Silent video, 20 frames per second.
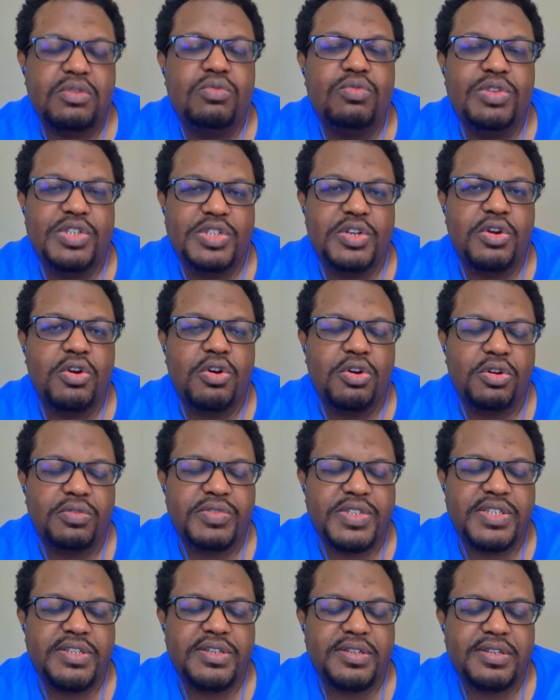
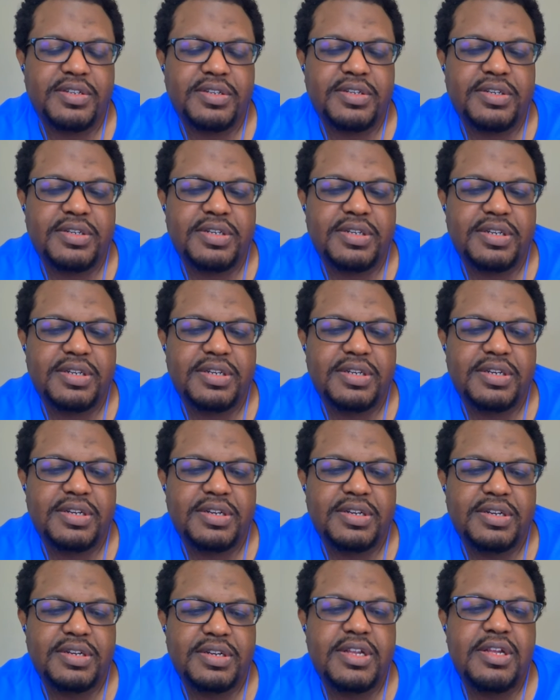reserves.
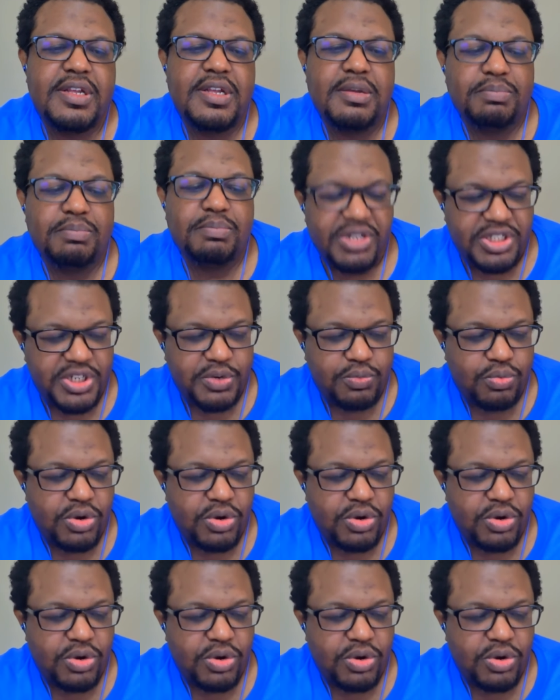But